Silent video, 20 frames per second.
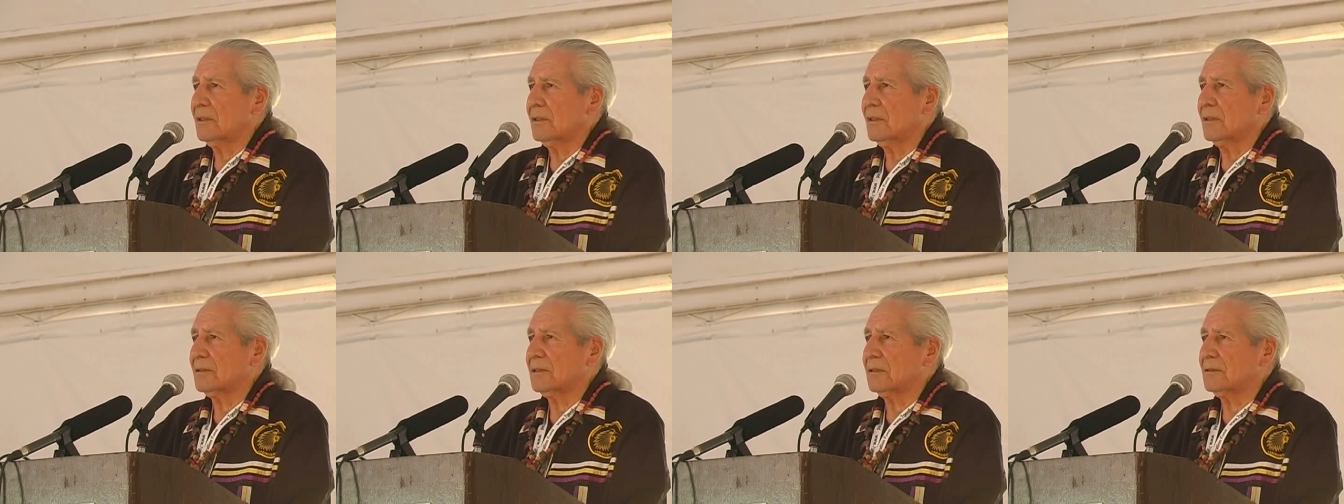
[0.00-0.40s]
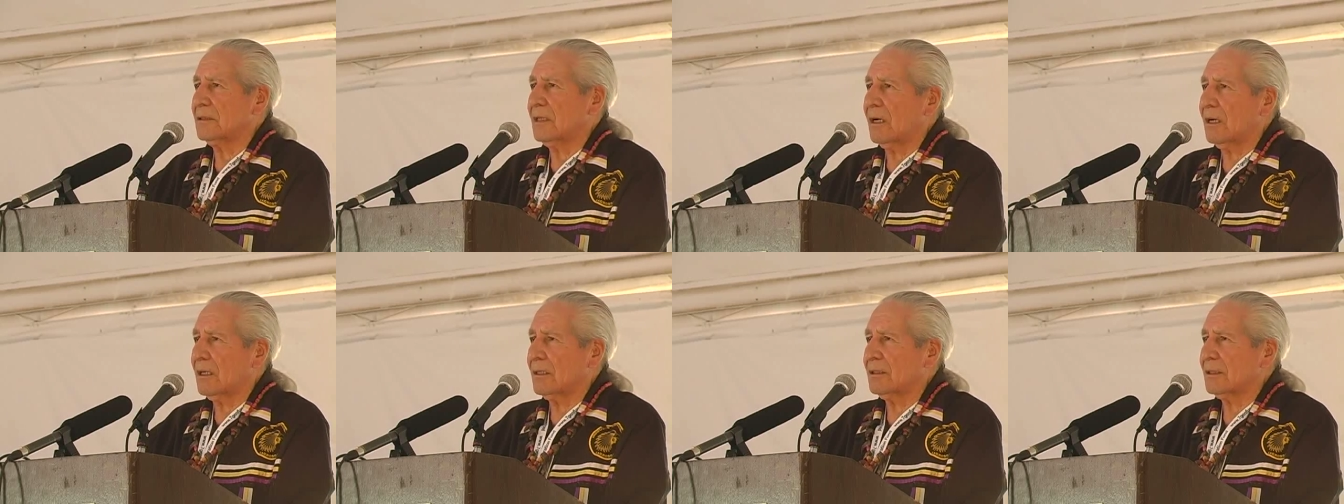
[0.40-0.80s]

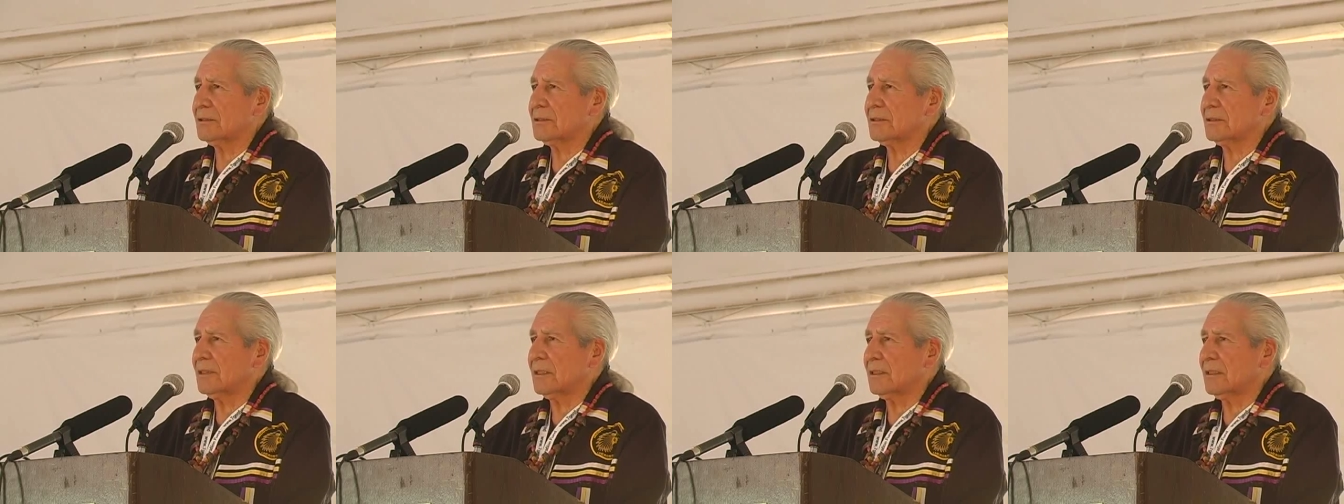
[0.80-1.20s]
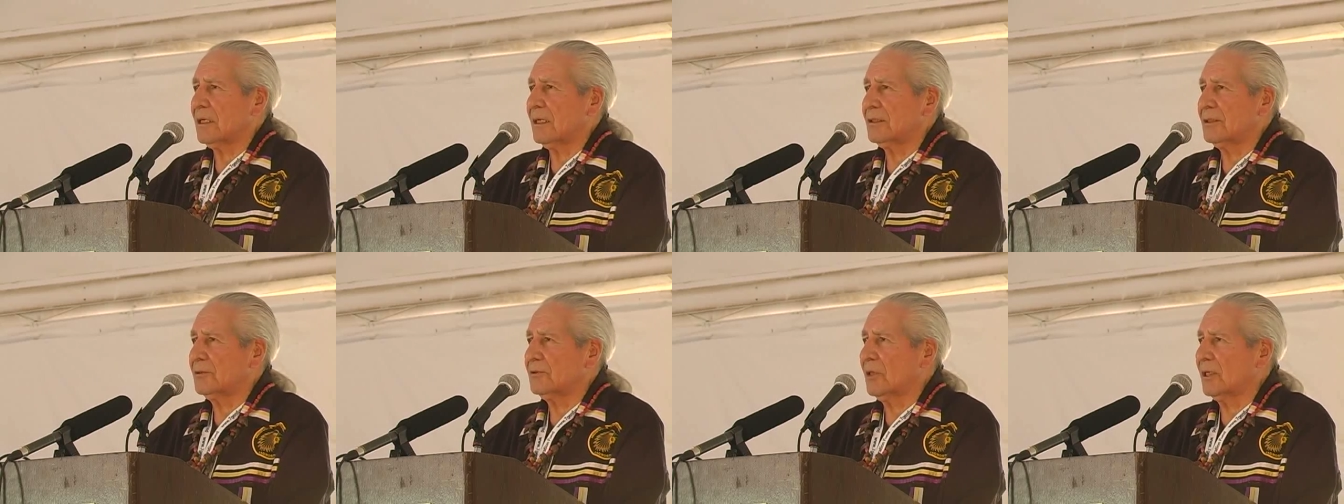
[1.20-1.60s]
Onondagas and the
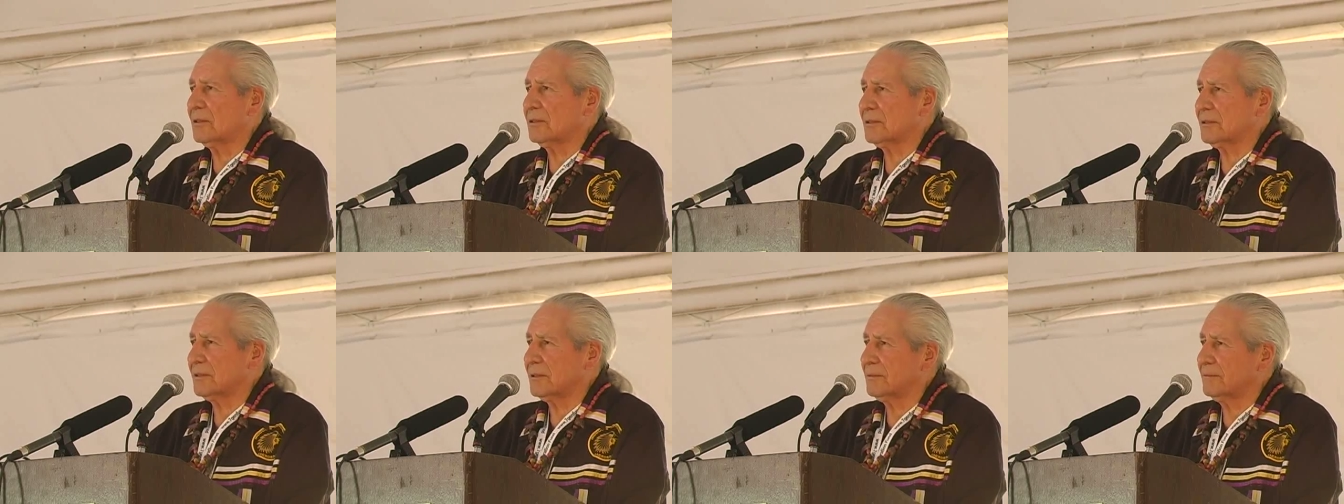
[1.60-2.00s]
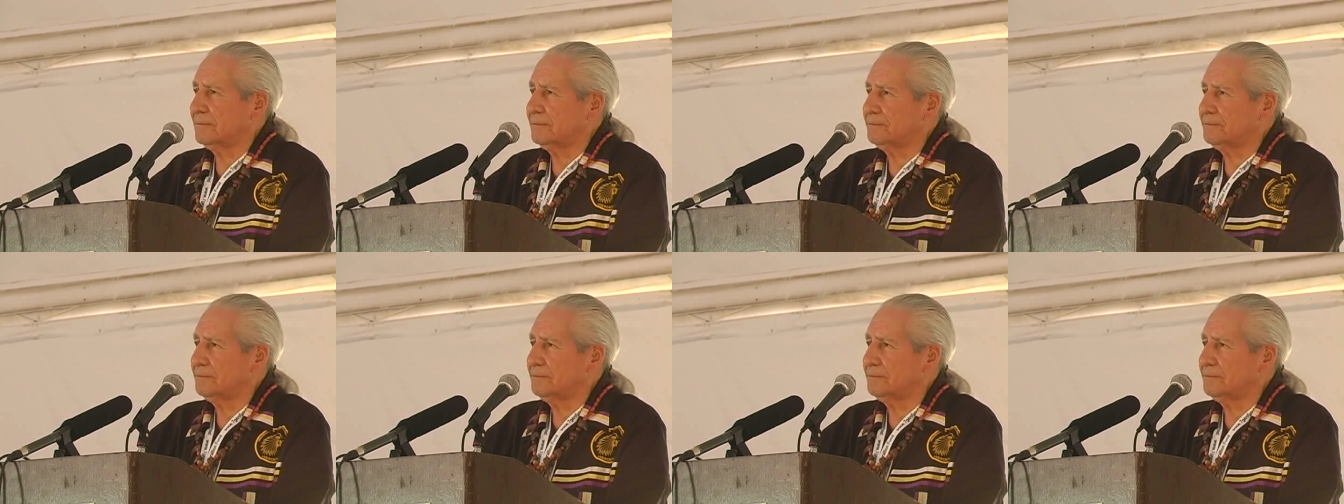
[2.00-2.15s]
Cayugas,